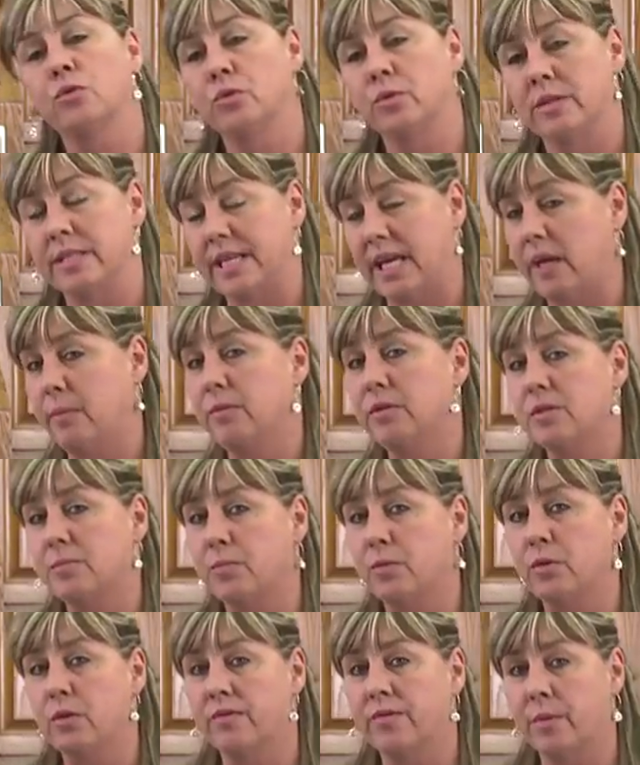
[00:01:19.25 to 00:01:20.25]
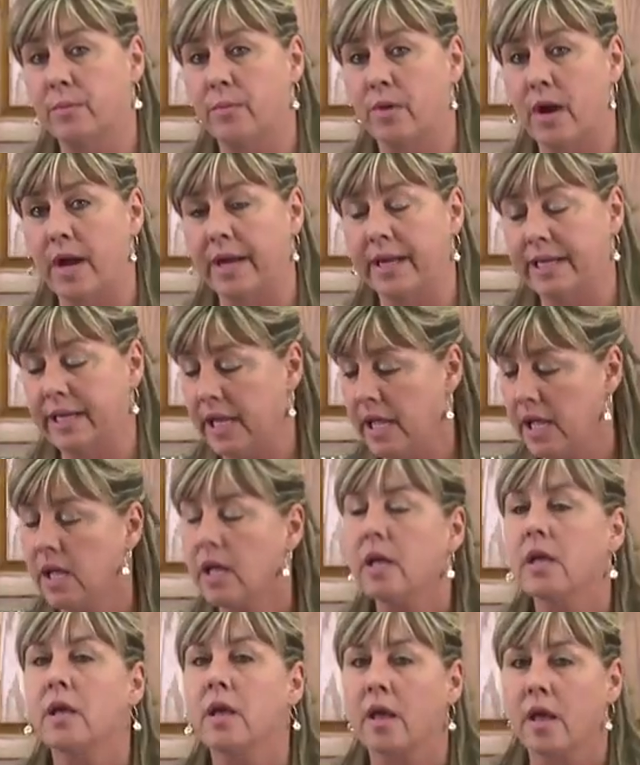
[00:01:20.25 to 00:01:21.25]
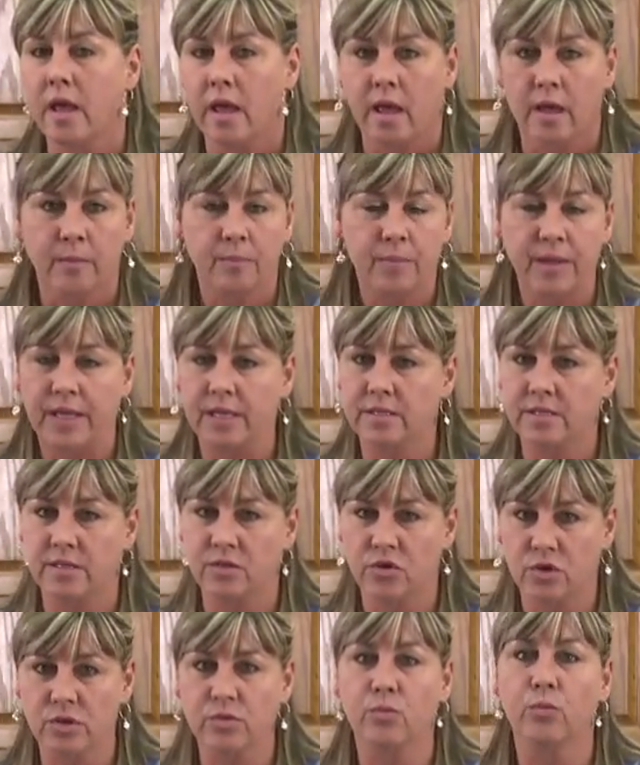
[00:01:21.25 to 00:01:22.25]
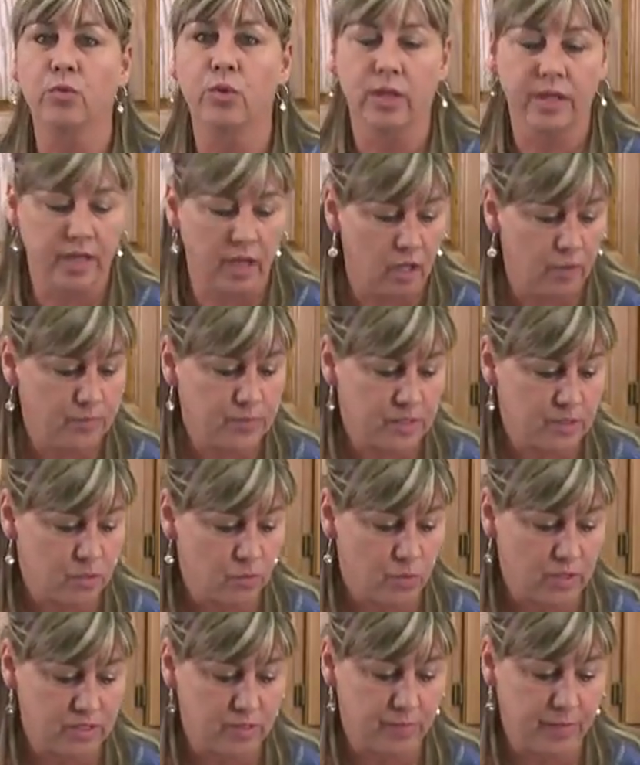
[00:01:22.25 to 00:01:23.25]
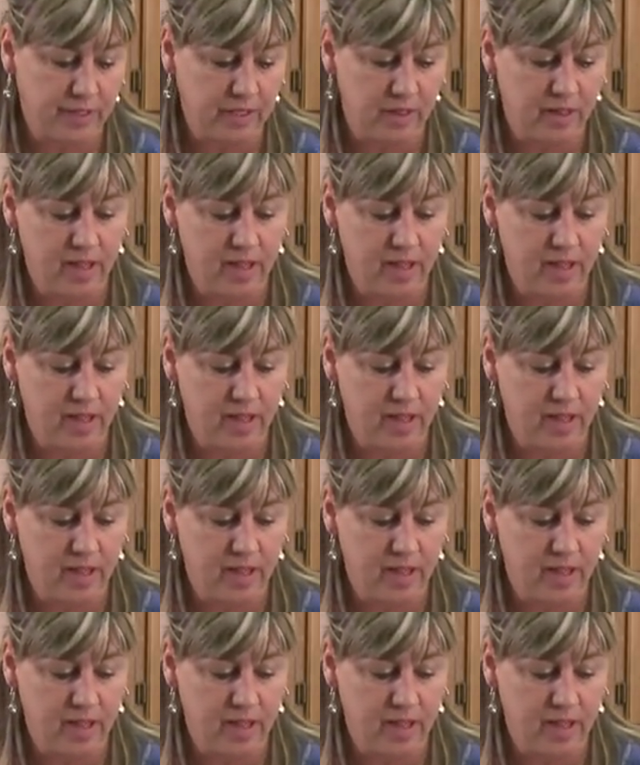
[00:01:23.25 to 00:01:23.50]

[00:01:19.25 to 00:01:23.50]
to a tablespoon of the brine, because it just really helps this recipe a